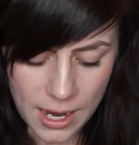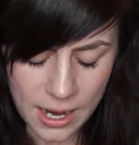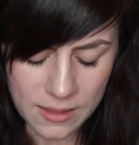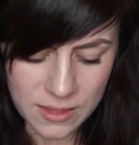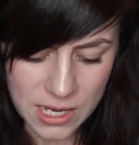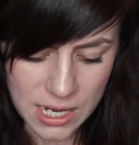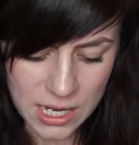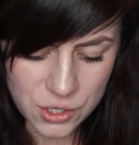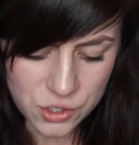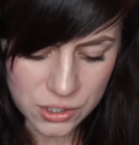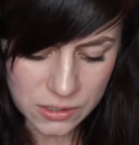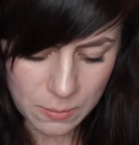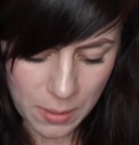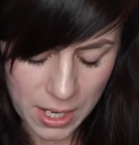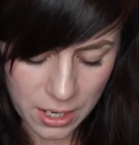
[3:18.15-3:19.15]
And the
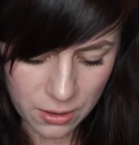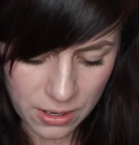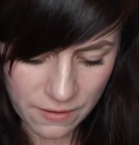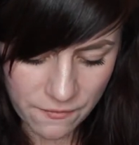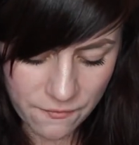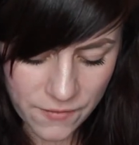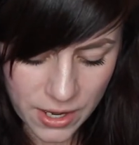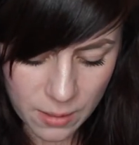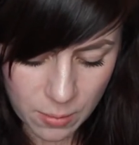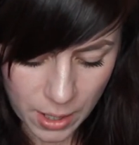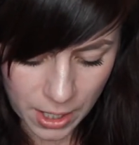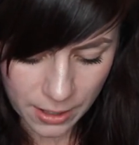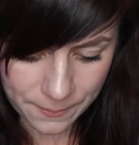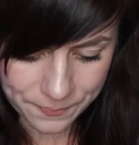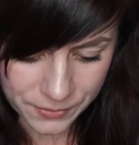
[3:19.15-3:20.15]
Nature's Bakery fig
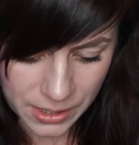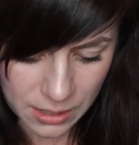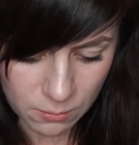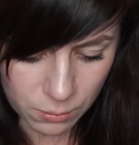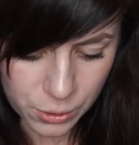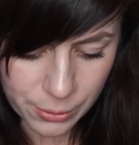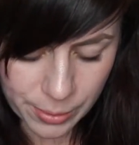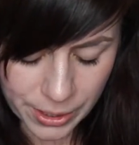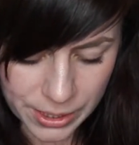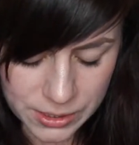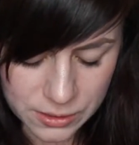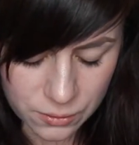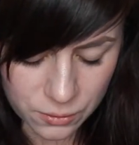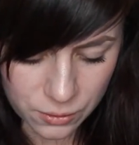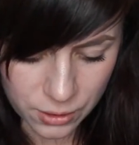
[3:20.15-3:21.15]
bar in blueberry,
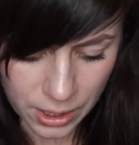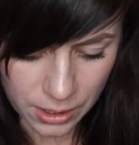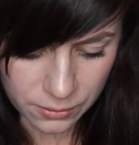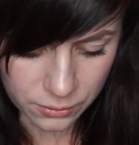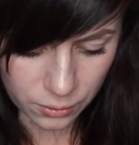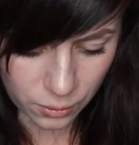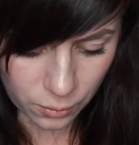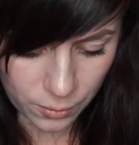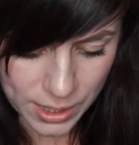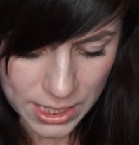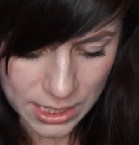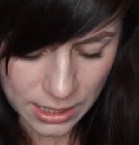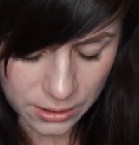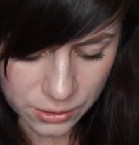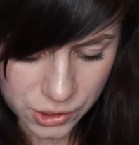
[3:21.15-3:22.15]
stone ground, whole
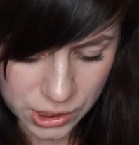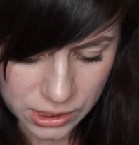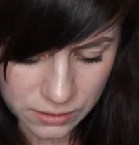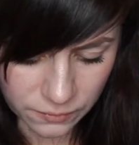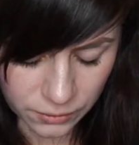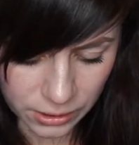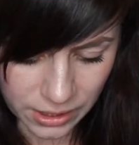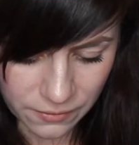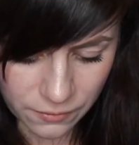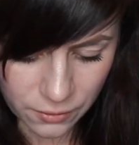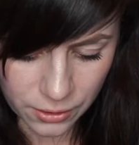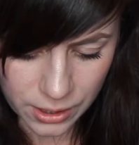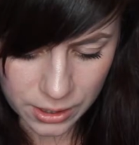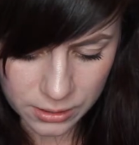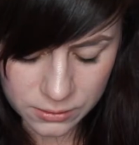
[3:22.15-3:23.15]
wheat, energies for life,
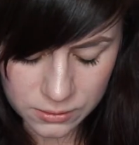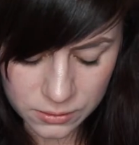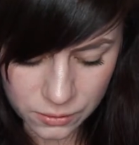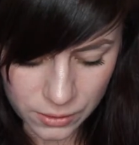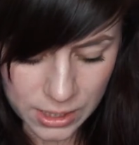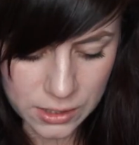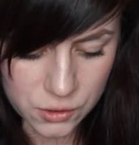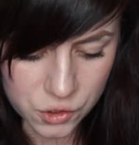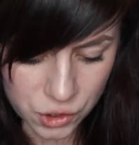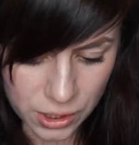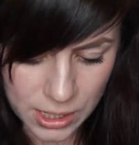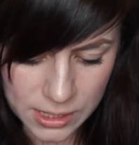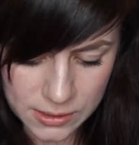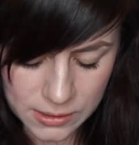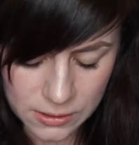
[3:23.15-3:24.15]
great
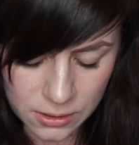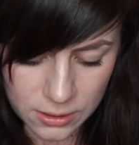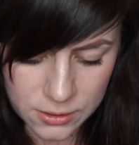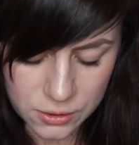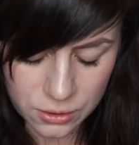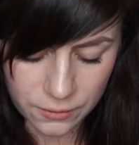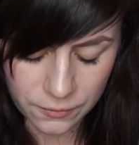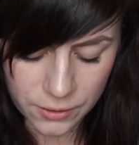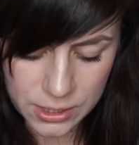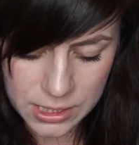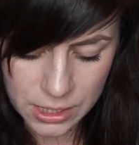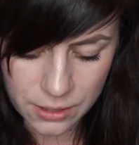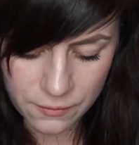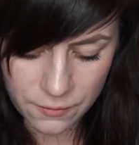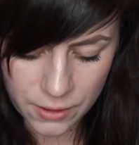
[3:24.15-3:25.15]
journeys. It's cholesterol free,
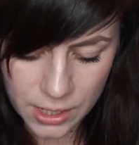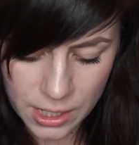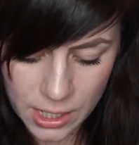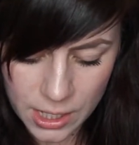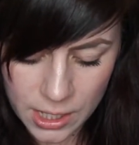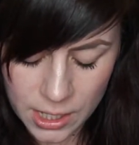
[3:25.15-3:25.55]
dairy free,